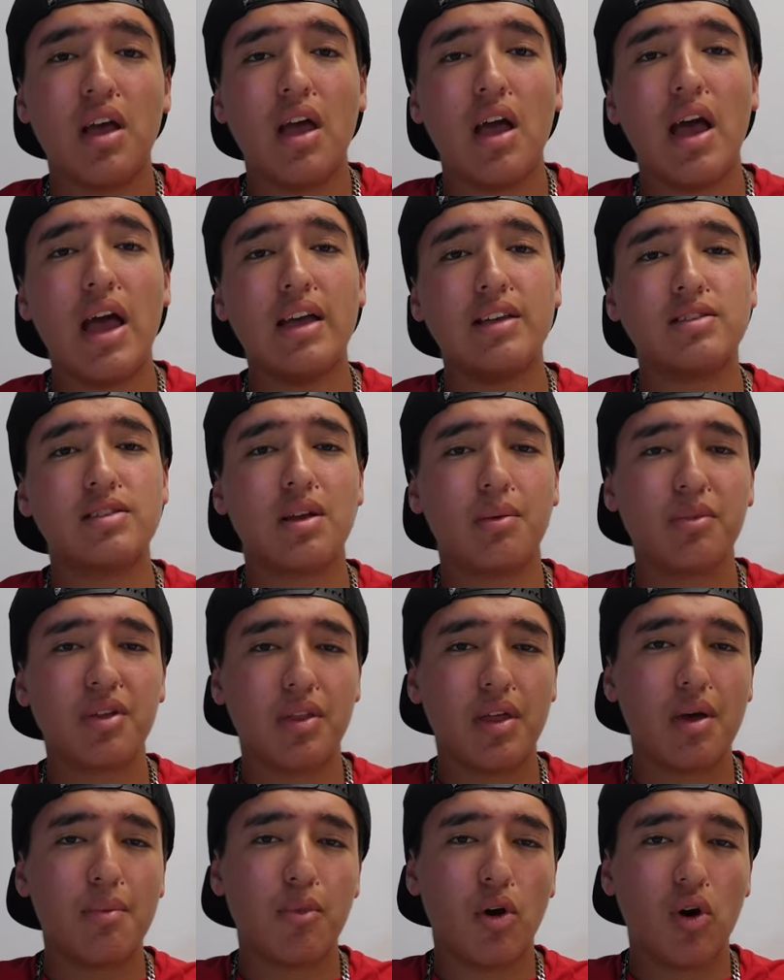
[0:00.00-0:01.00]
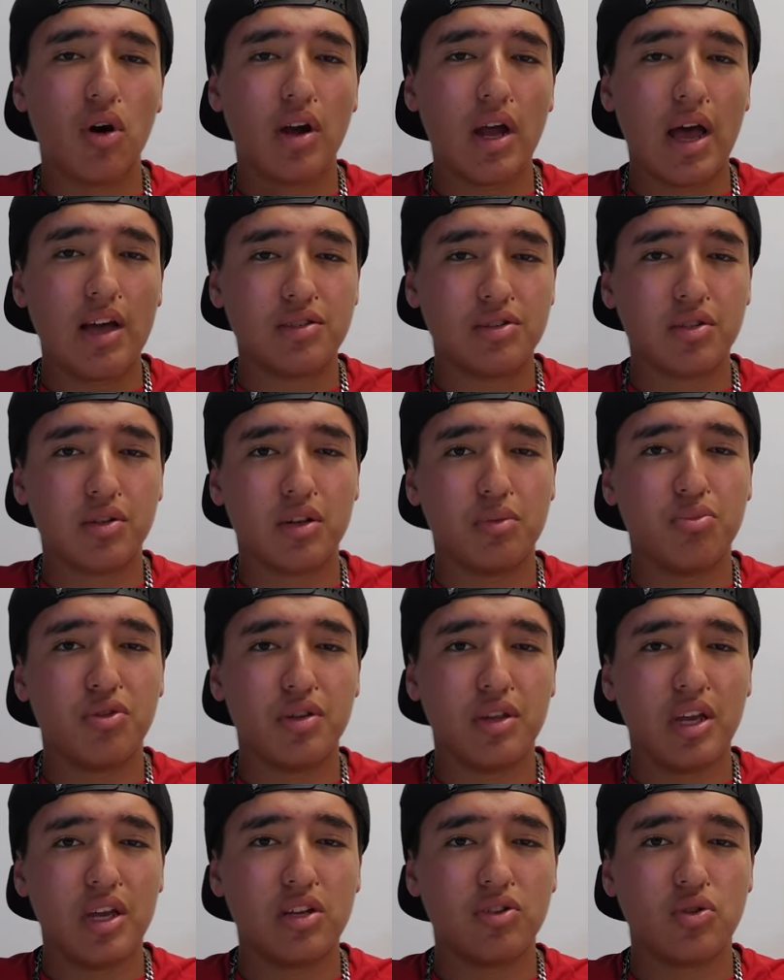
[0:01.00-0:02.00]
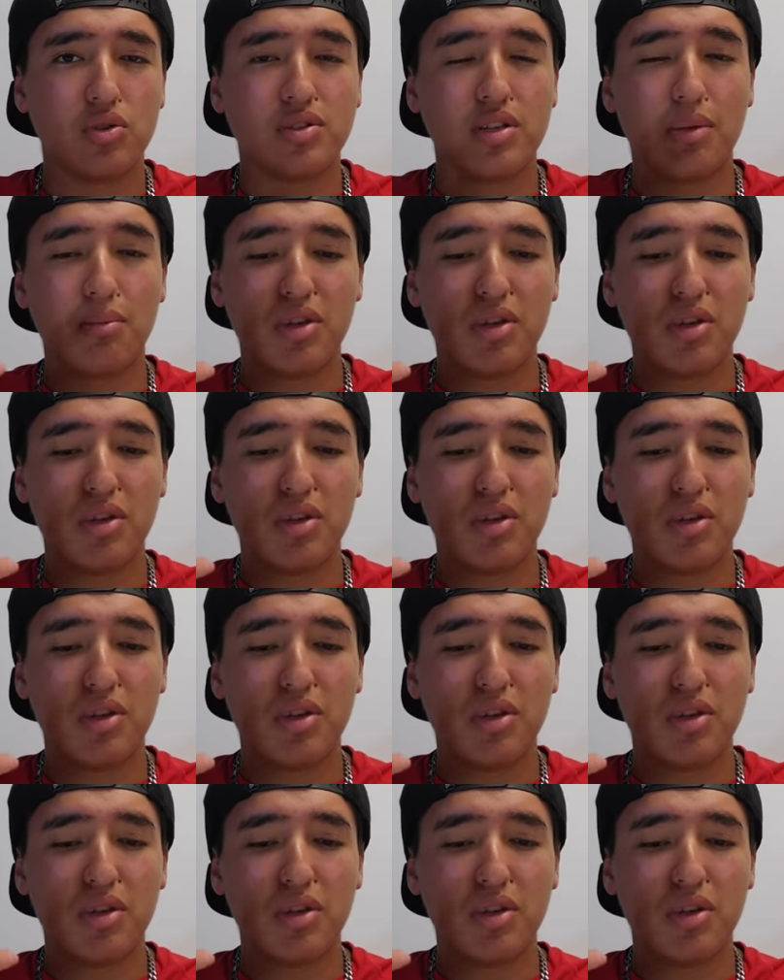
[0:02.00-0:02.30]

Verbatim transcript: and some of them are actually pretty interesting,